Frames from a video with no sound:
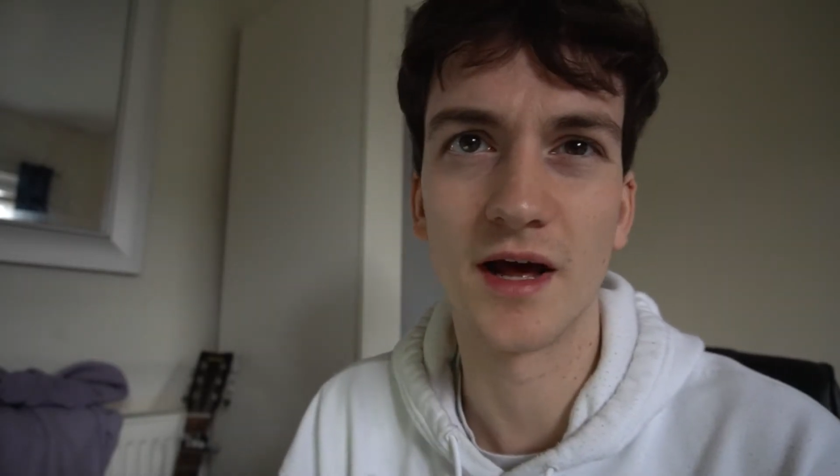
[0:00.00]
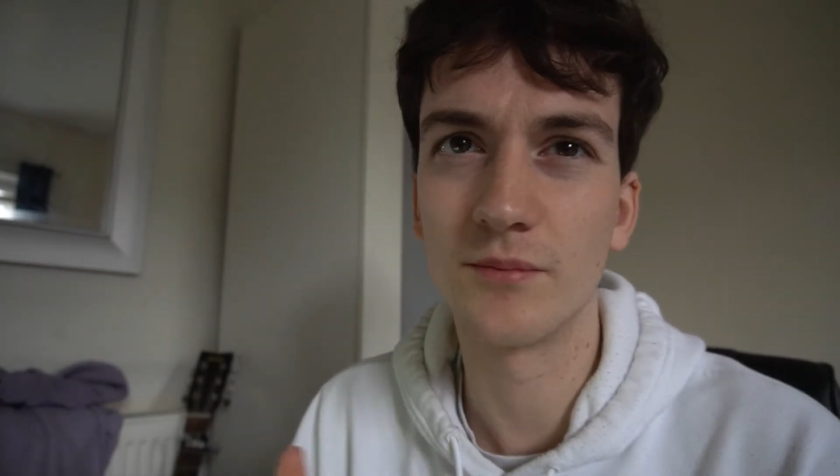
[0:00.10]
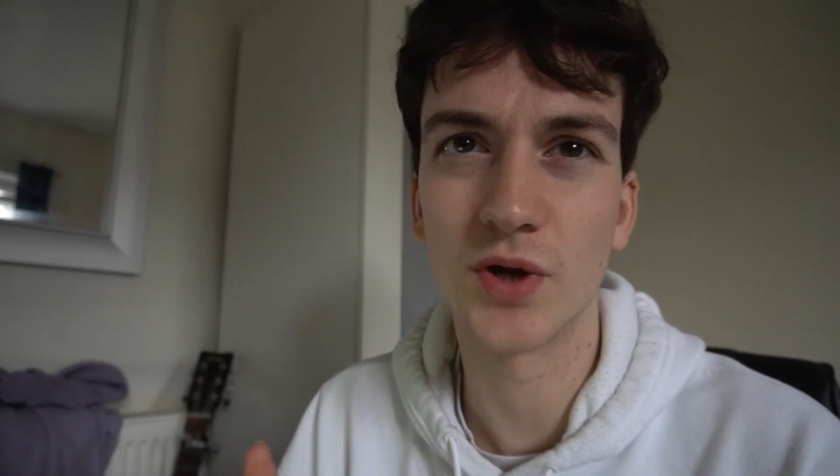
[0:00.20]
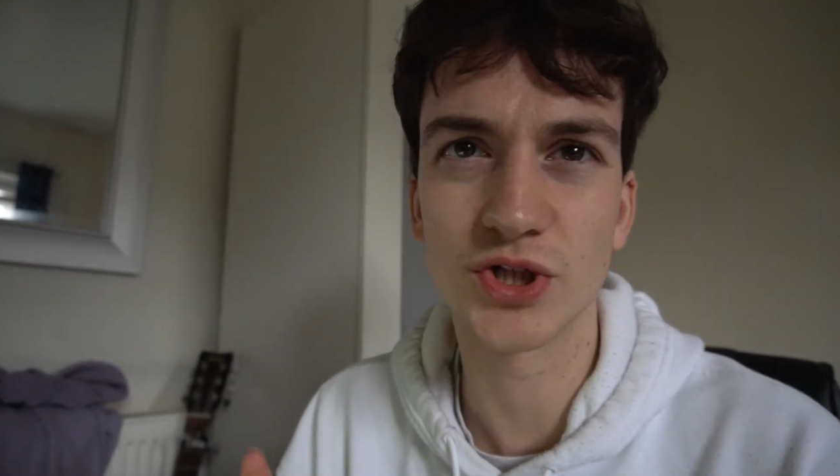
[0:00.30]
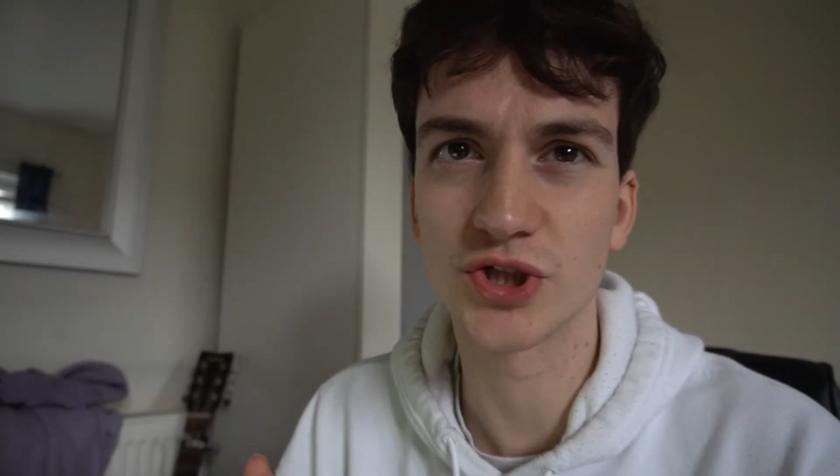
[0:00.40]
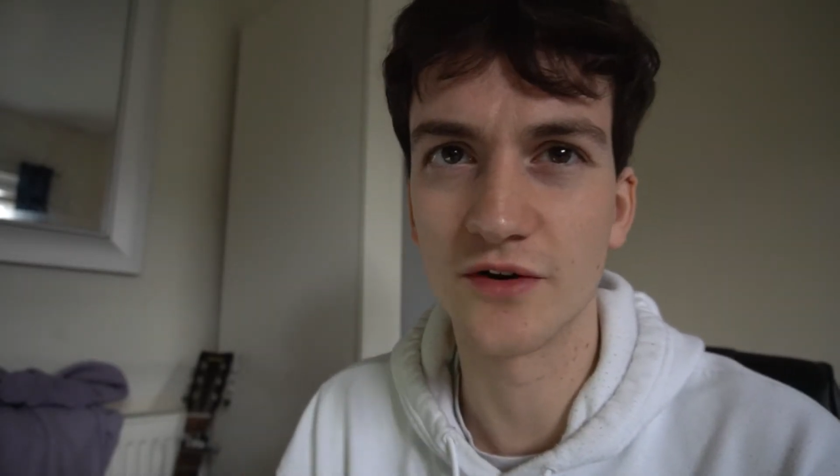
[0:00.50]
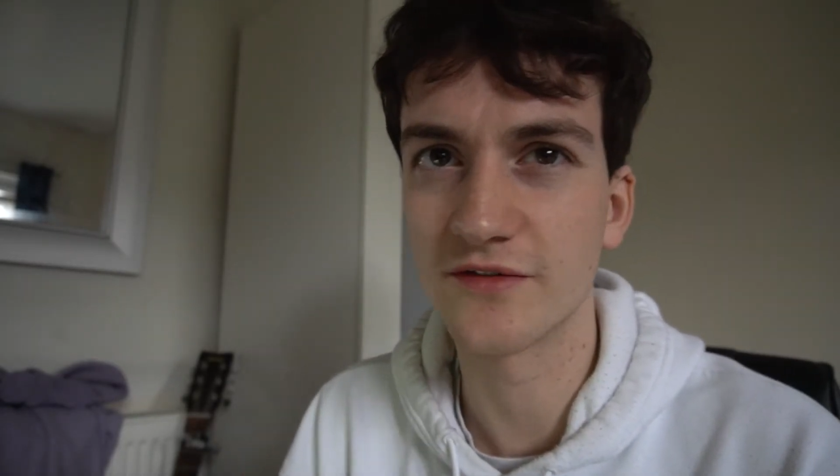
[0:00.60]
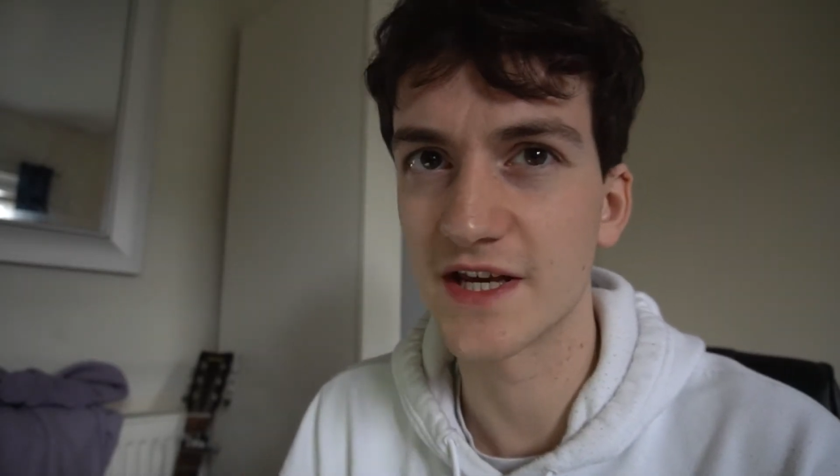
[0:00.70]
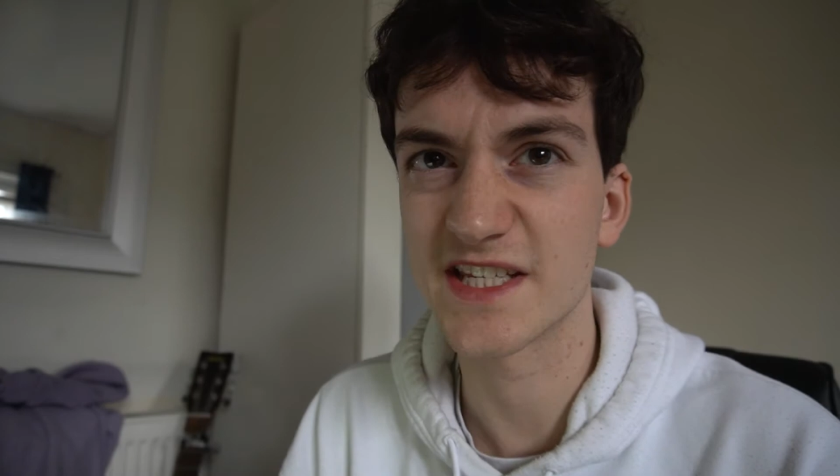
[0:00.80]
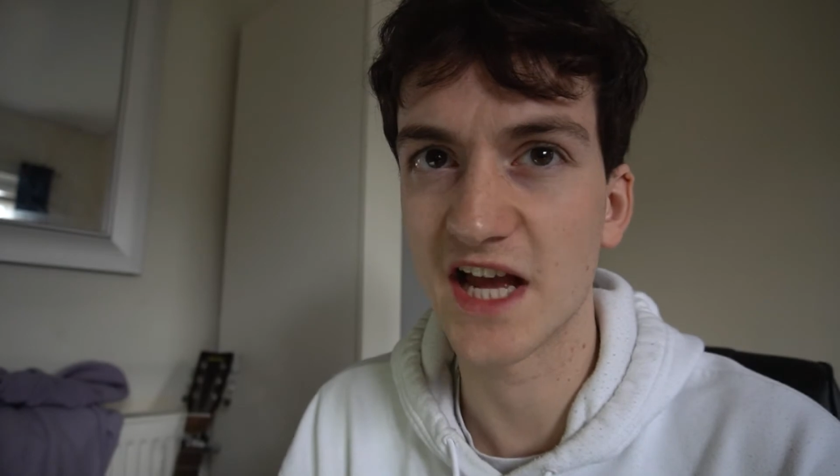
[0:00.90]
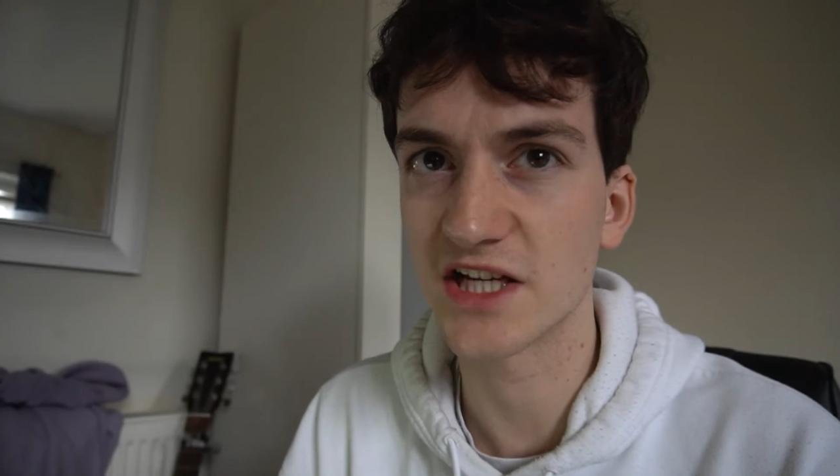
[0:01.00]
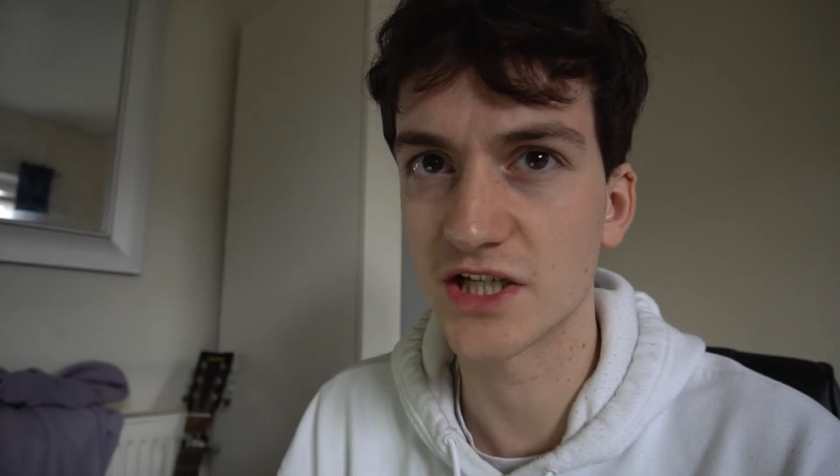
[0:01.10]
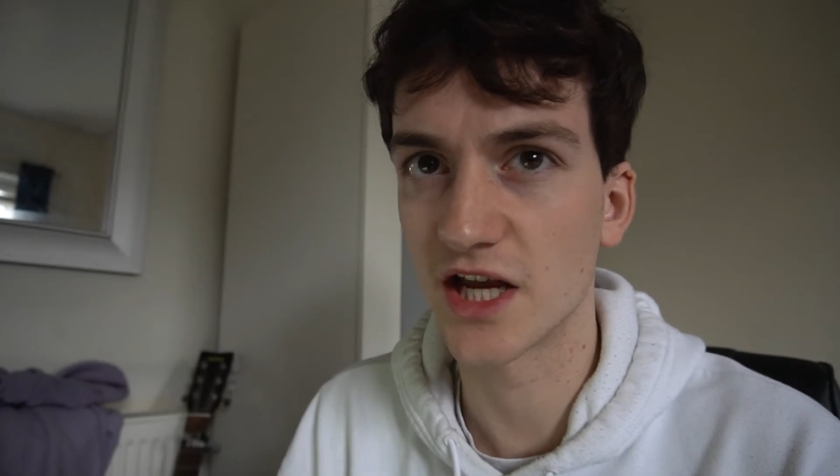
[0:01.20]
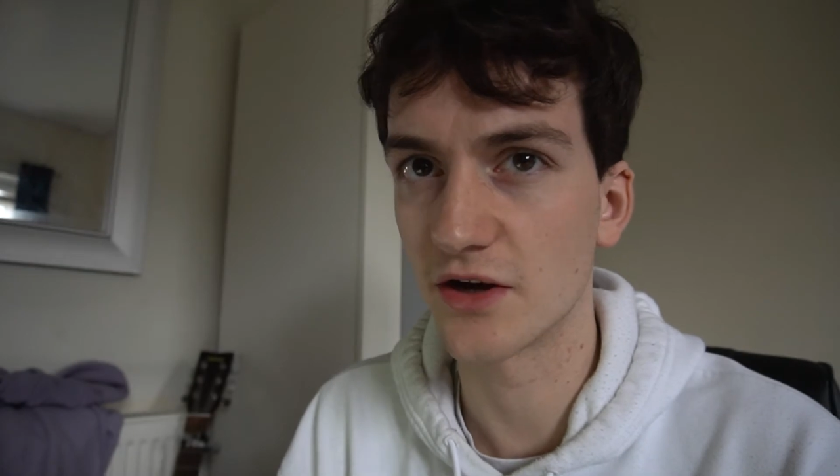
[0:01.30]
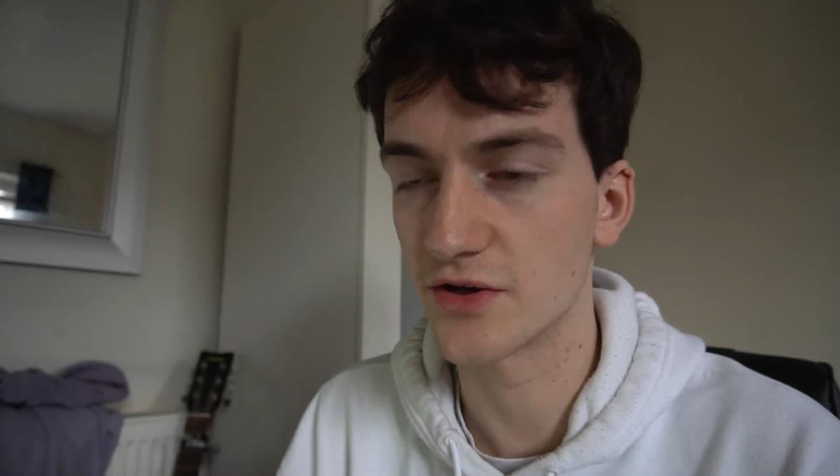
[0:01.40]
I'm not sure if that's
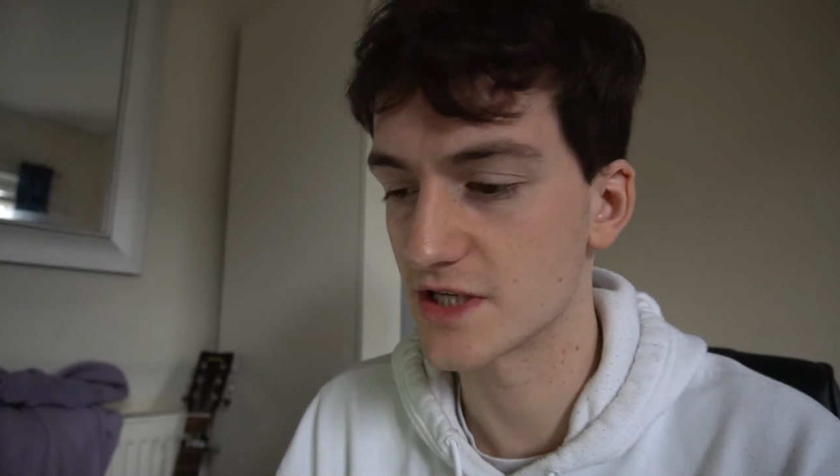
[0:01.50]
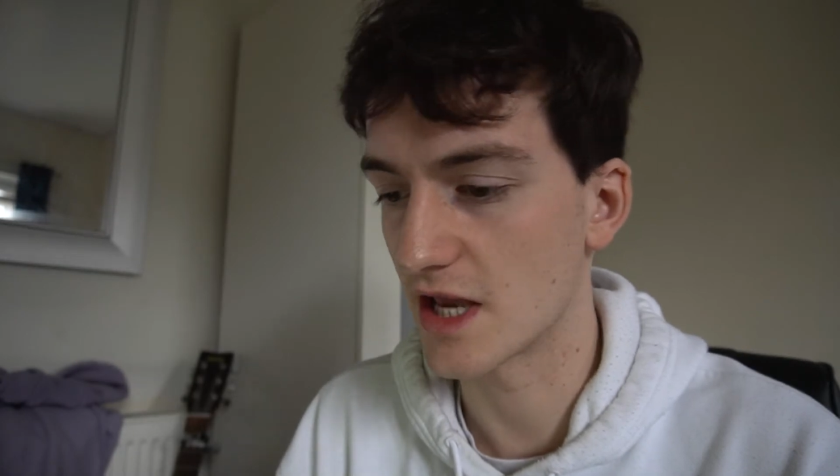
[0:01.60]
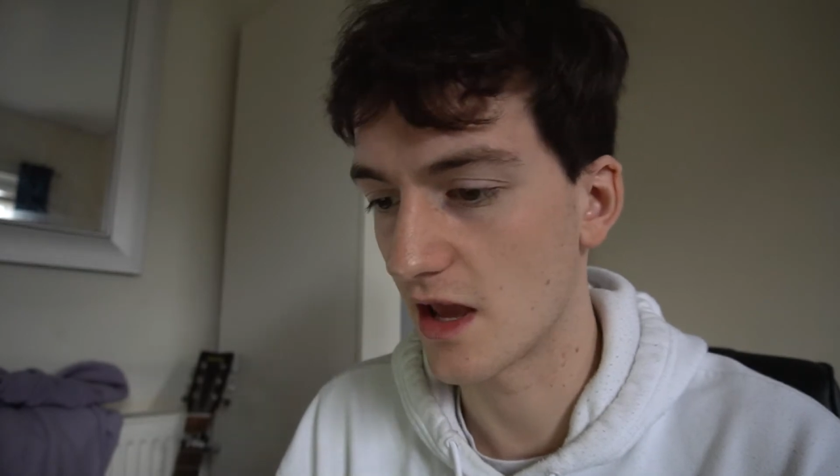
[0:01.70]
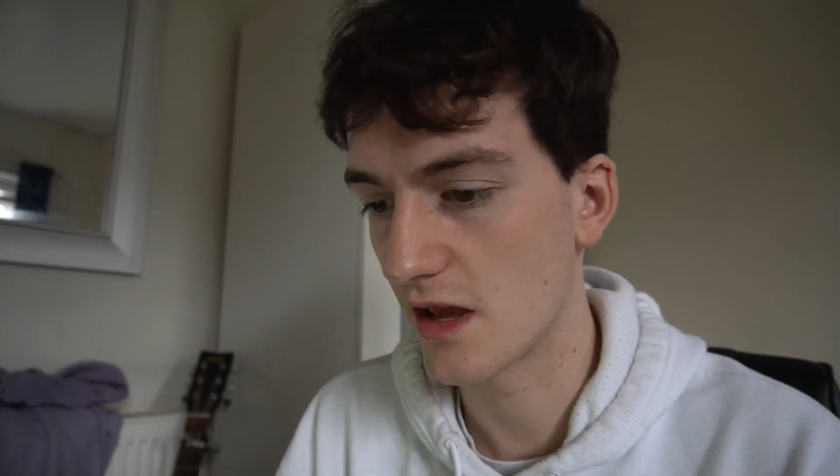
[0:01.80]
actually how you say it.